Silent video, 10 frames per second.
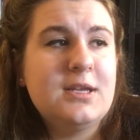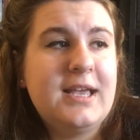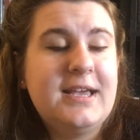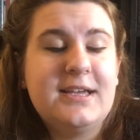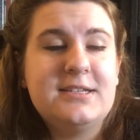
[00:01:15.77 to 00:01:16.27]

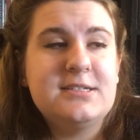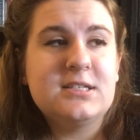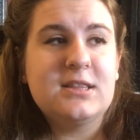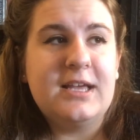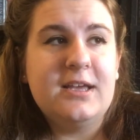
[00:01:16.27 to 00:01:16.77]
And
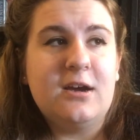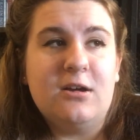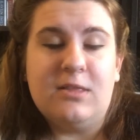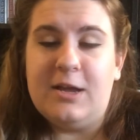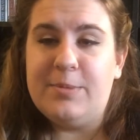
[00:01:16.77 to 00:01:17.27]
like
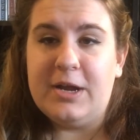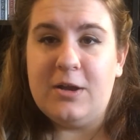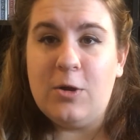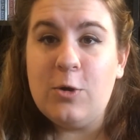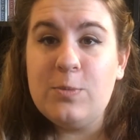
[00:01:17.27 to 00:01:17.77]
our library
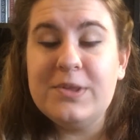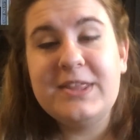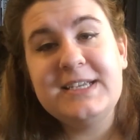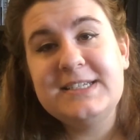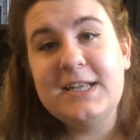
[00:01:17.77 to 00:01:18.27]
at home,
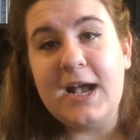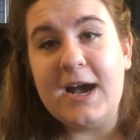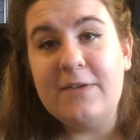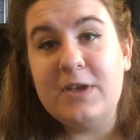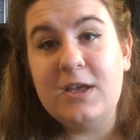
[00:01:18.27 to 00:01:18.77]
they did
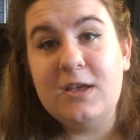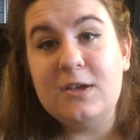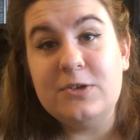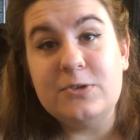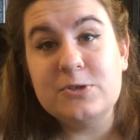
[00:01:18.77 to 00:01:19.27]
have a
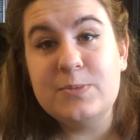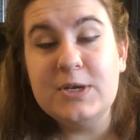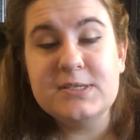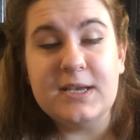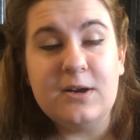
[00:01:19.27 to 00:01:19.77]
used
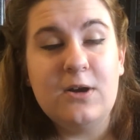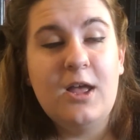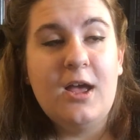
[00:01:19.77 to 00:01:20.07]
book sale.